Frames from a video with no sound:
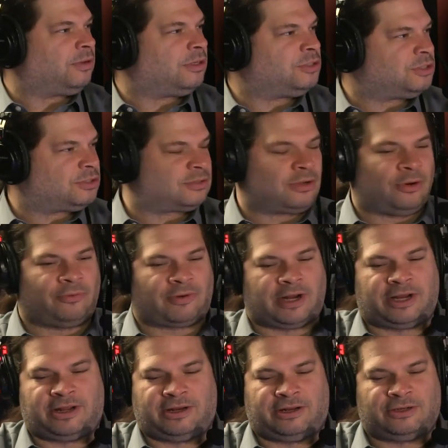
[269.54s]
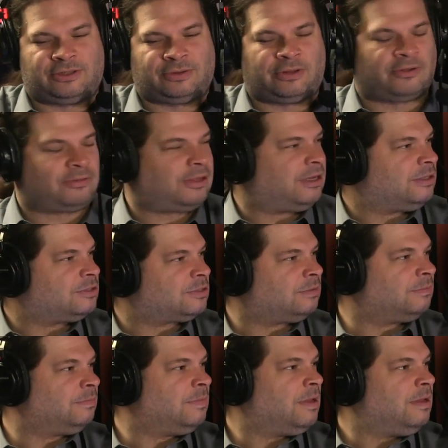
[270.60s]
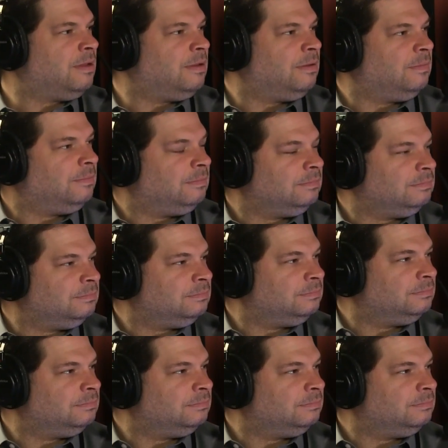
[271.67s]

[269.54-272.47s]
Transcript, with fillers: right. can just go right in and do their thing. So. Well, I mean, you'll,